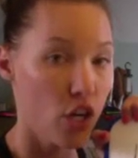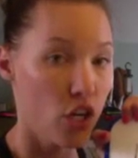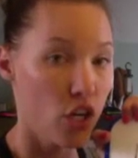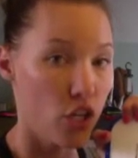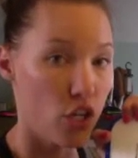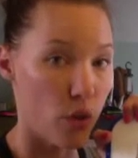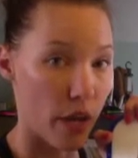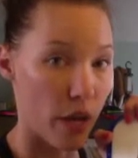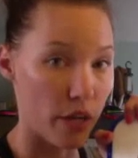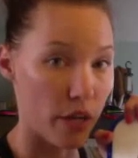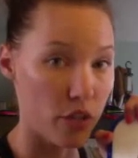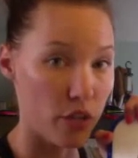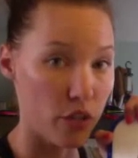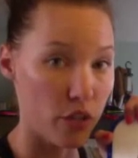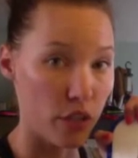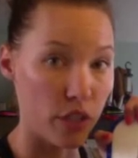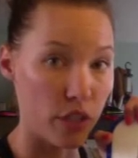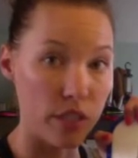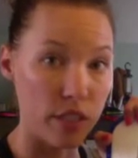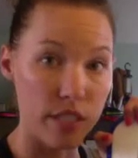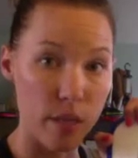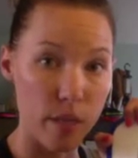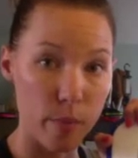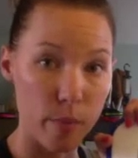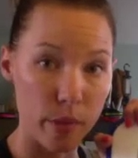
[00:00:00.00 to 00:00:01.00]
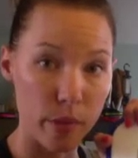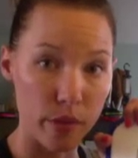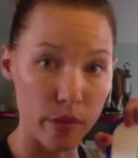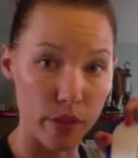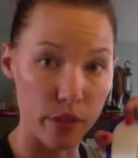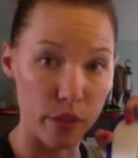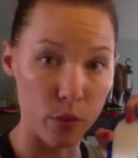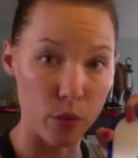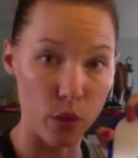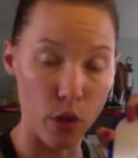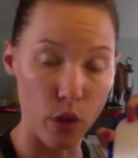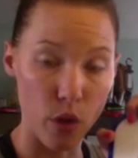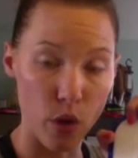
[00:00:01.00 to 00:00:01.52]
You actually typically
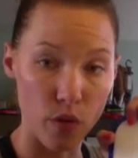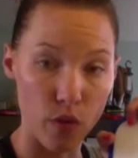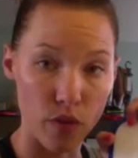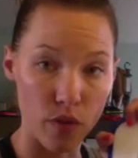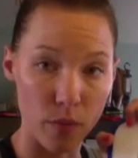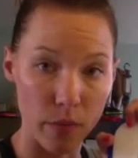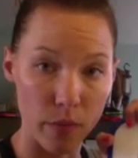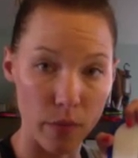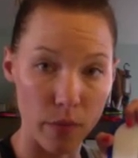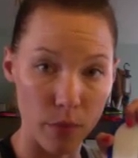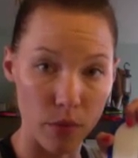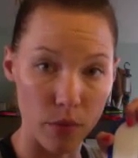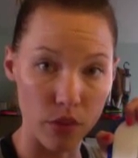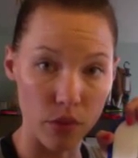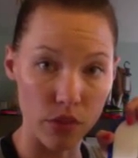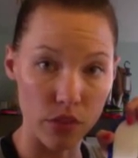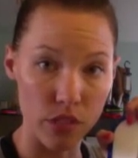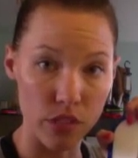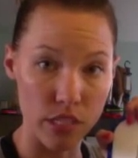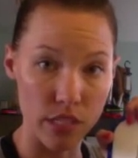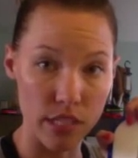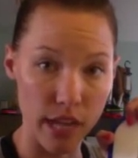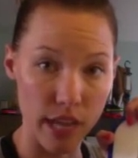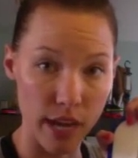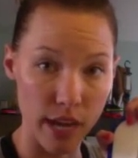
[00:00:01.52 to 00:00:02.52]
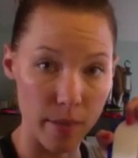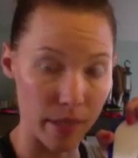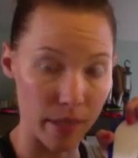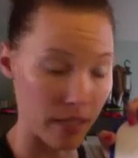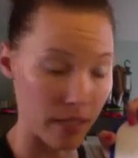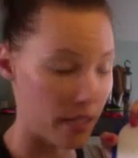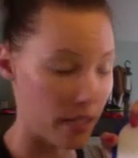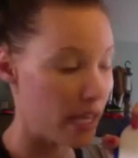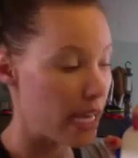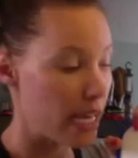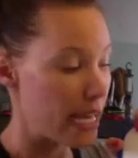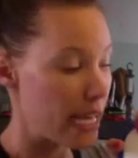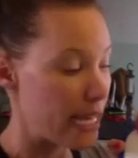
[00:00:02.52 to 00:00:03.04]
will go from emerald to Diamond.